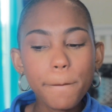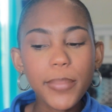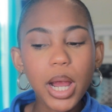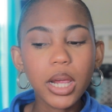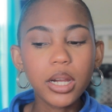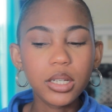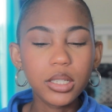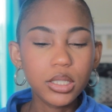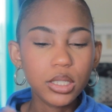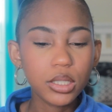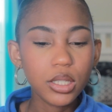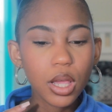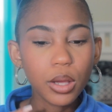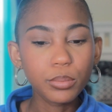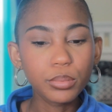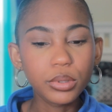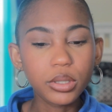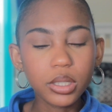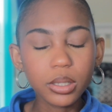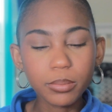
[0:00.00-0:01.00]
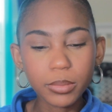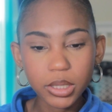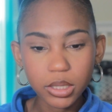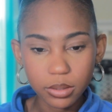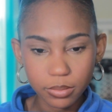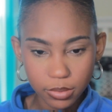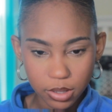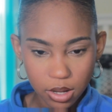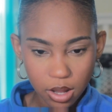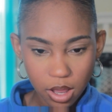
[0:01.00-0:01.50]
And it just helps give me
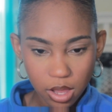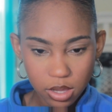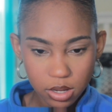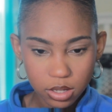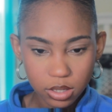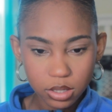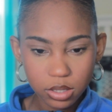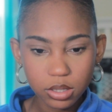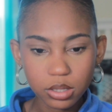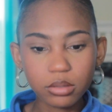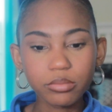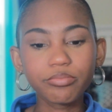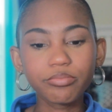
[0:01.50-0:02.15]
some color